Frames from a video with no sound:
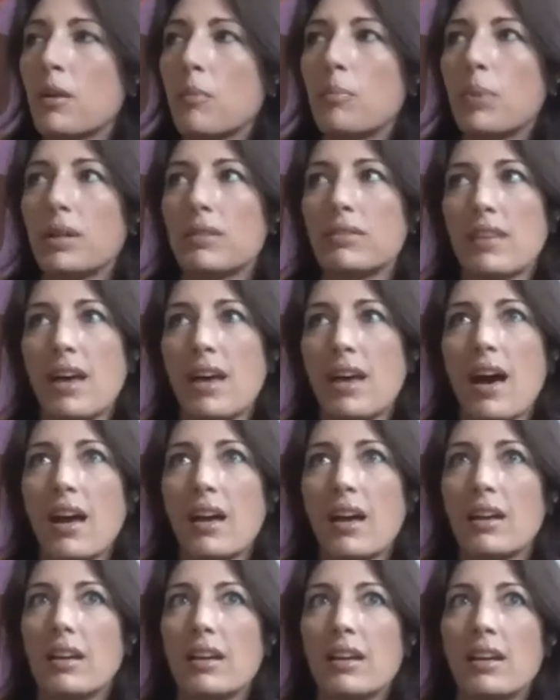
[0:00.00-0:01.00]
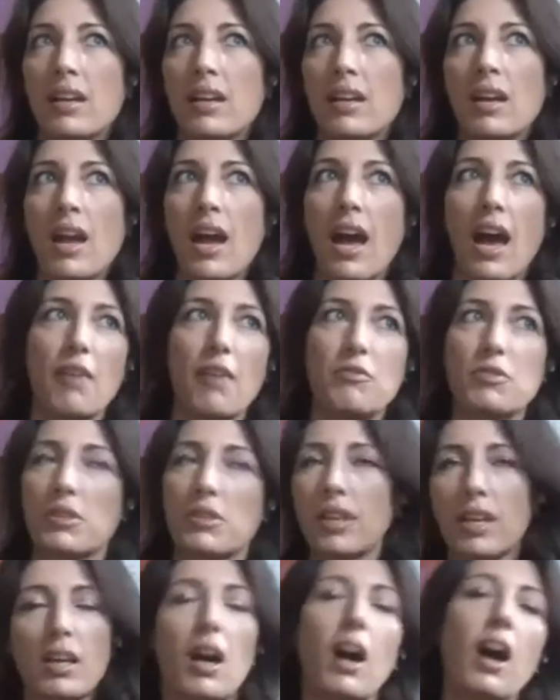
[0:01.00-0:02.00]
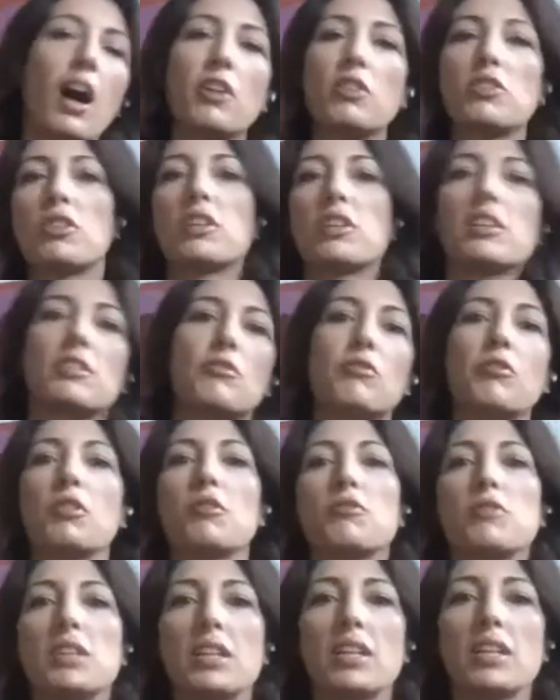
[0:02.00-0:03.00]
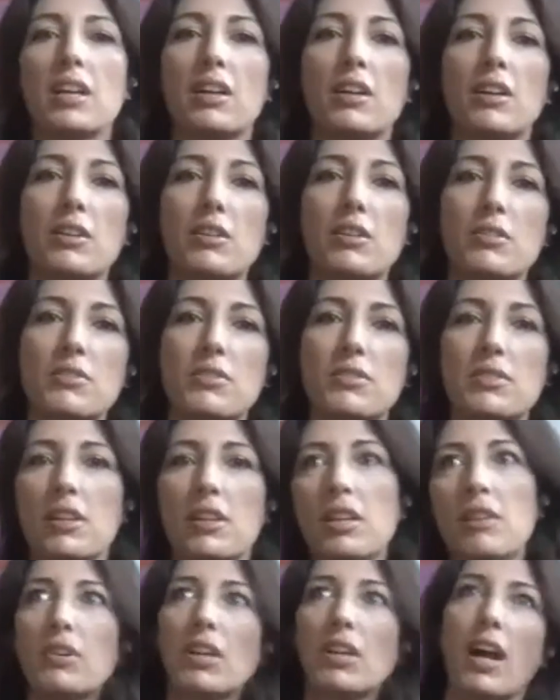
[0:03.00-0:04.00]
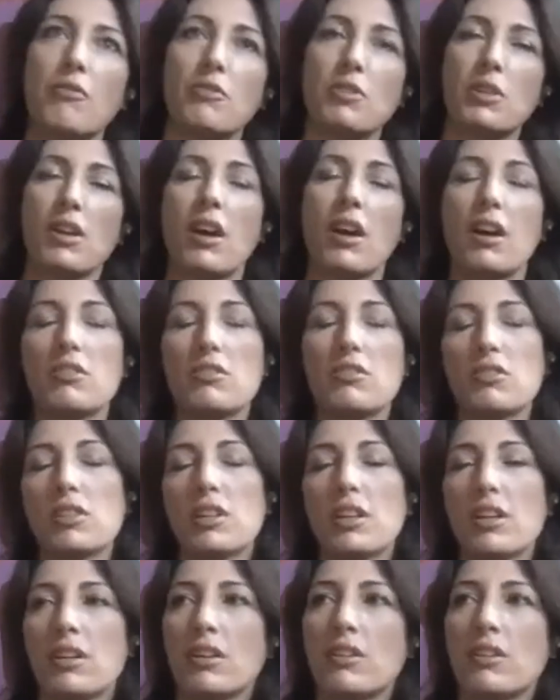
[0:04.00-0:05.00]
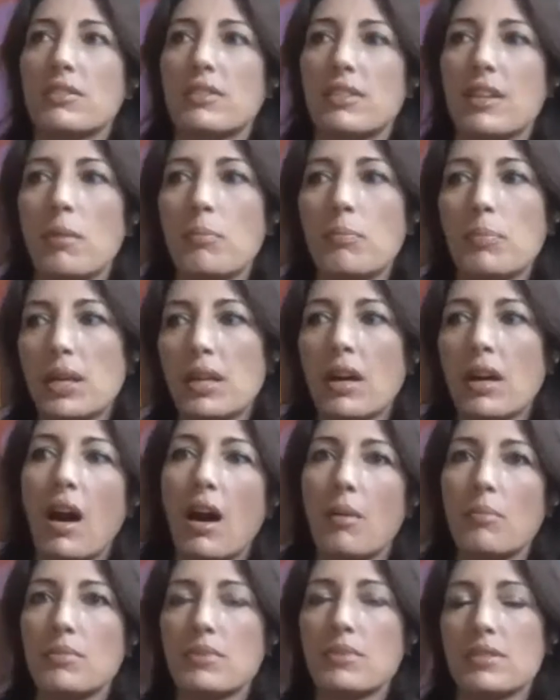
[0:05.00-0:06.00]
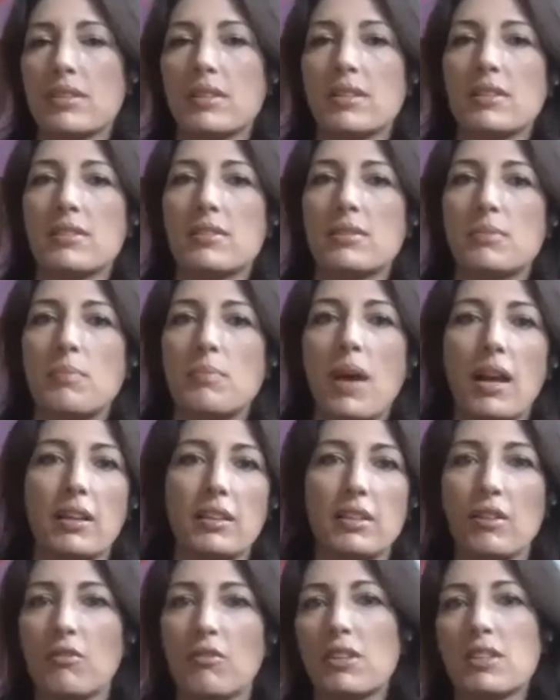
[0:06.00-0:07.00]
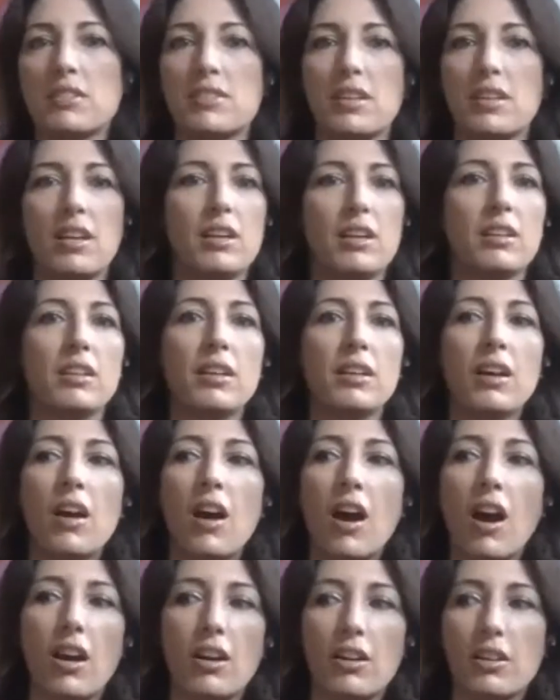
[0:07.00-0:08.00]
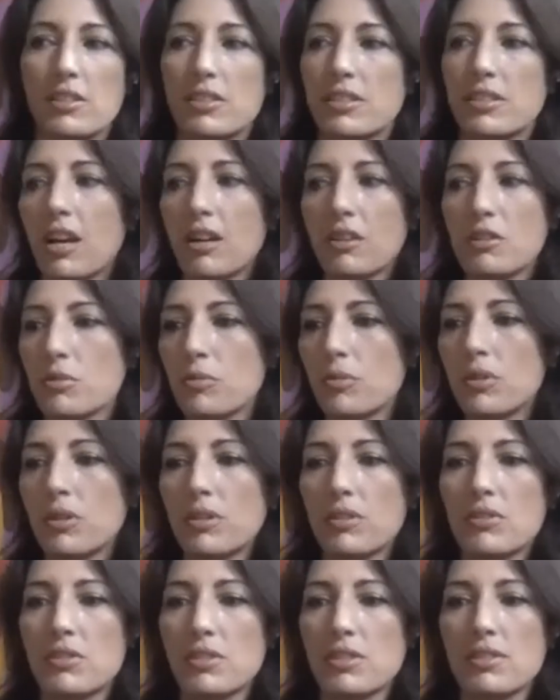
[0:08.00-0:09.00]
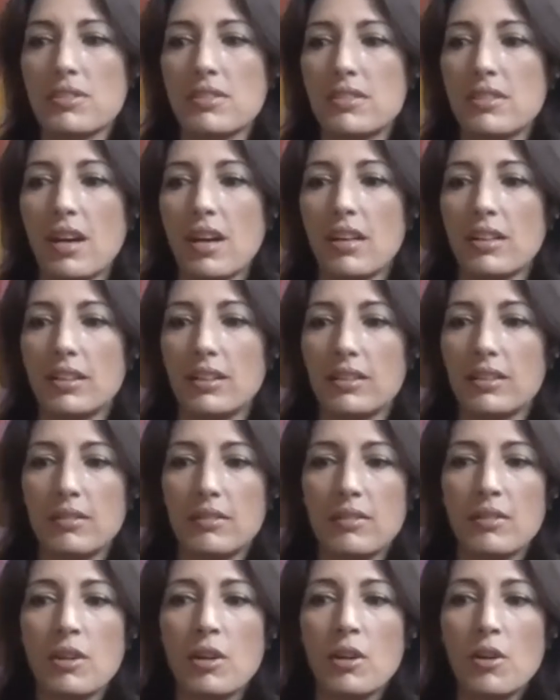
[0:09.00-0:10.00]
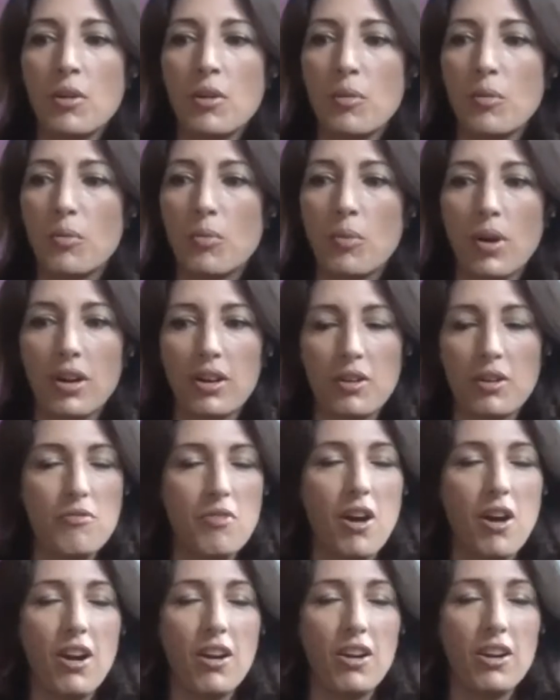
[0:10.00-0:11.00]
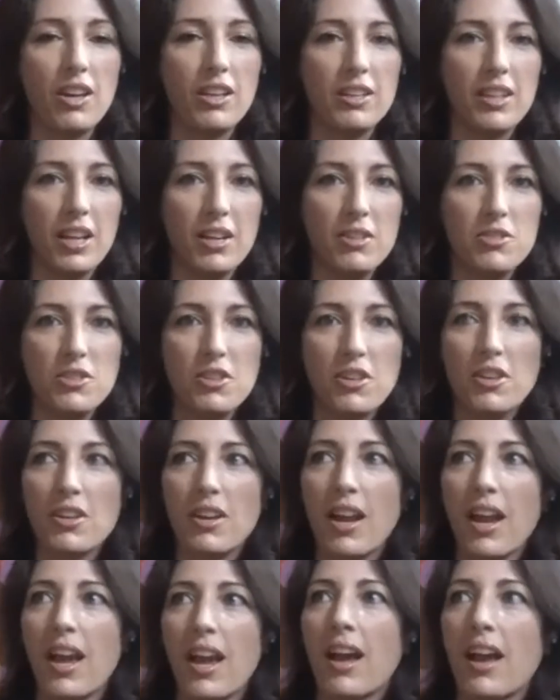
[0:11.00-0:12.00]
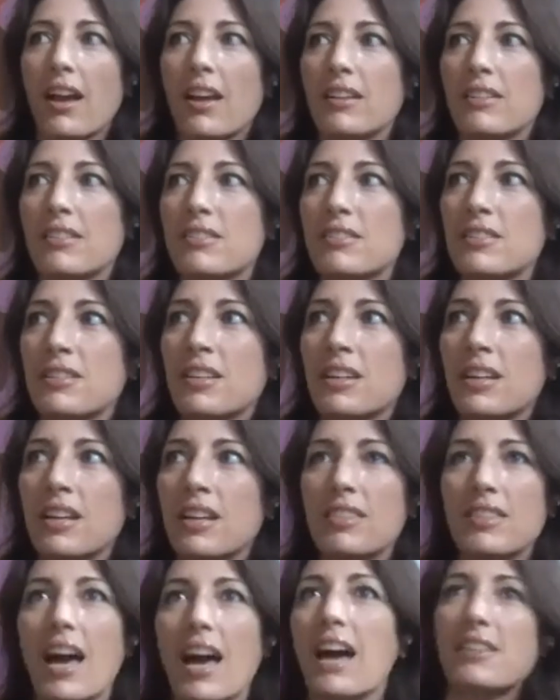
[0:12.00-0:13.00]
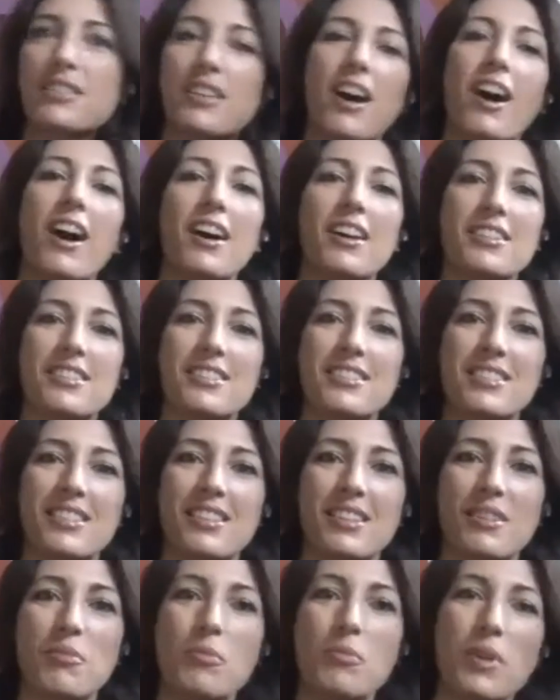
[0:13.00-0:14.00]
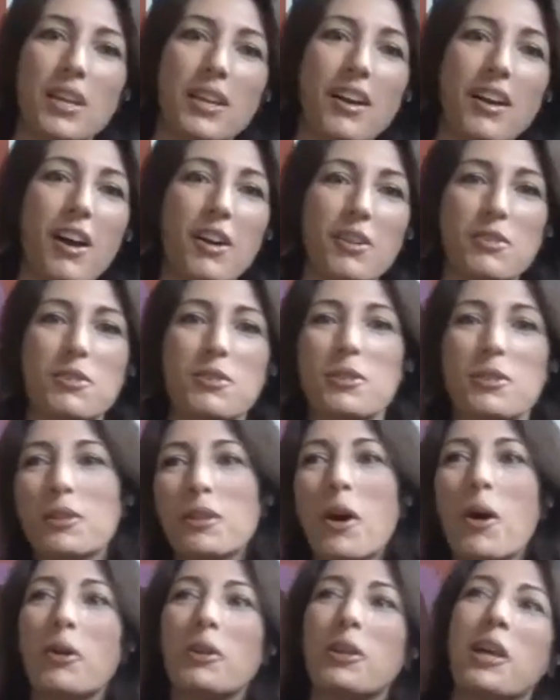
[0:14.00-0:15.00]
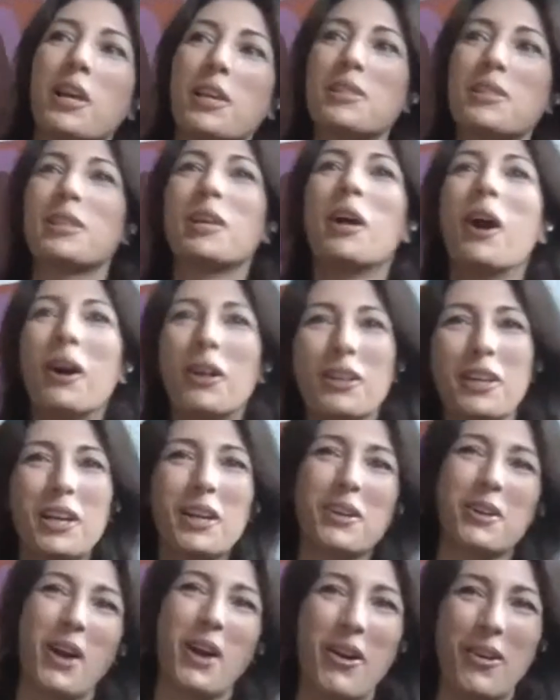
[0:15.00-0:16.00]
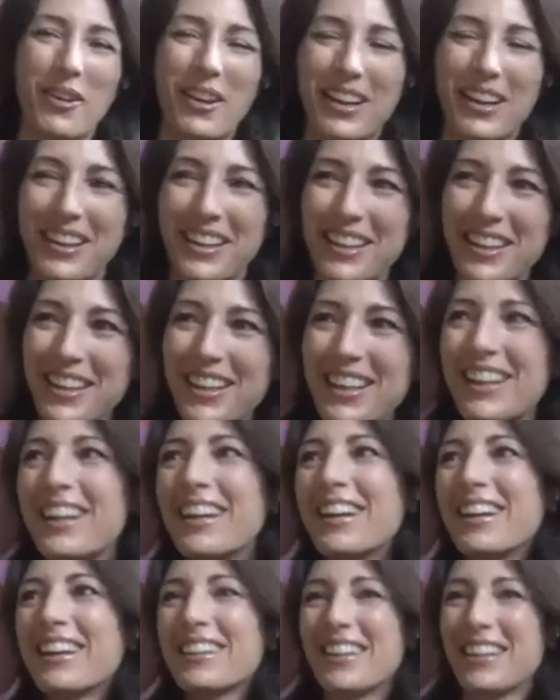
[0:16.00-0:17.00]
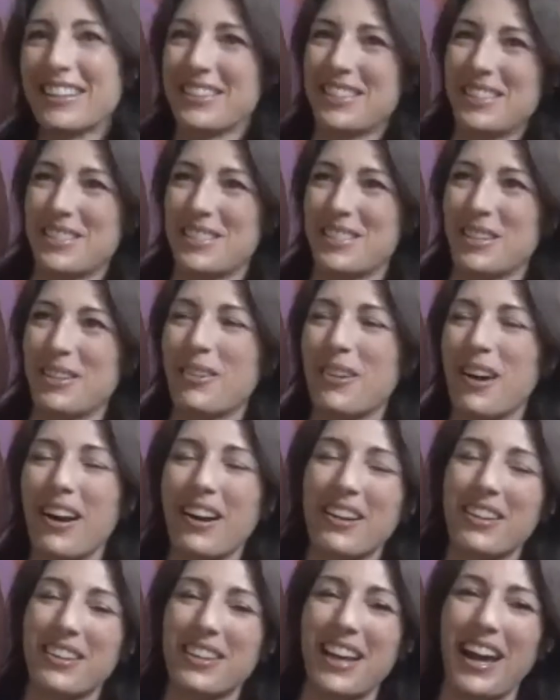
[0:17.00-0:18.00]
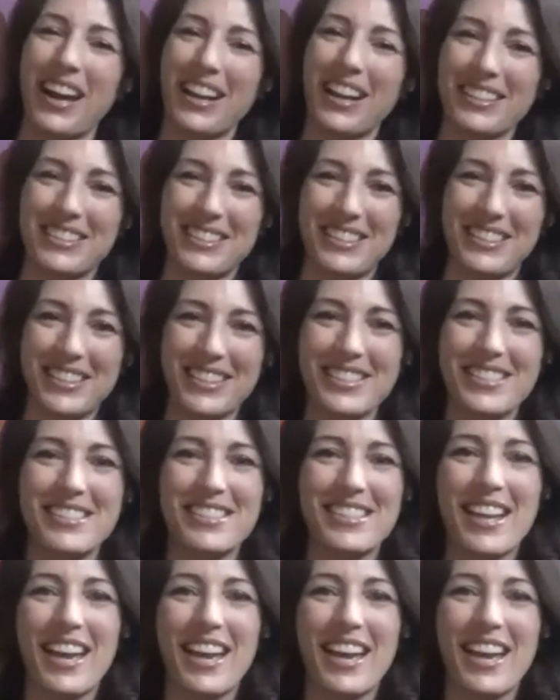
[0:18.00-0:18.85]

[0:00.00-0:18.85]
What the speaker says: but that after 150 years, even after 100 years, it becomes this magnificent architectural, just stunning work of art and nature. And that's us. Yeah. We are slowly growing like the saguaro cactus,